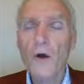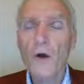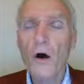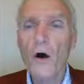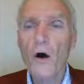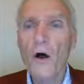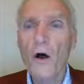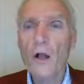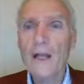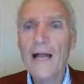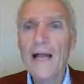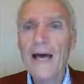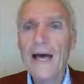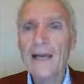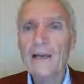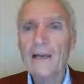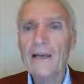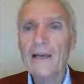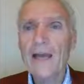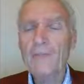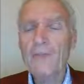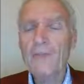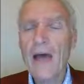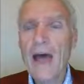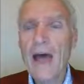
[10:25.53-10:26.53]
all had
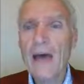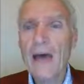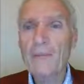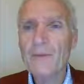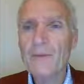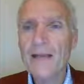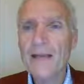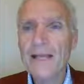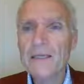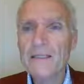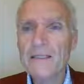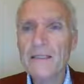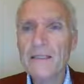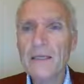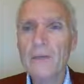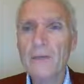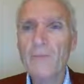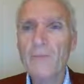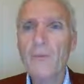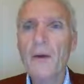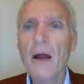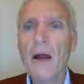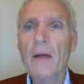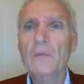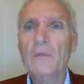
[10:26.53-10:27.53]
an
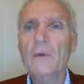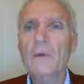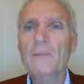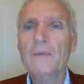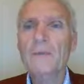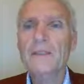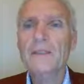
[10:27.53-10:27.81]
amnestic problem,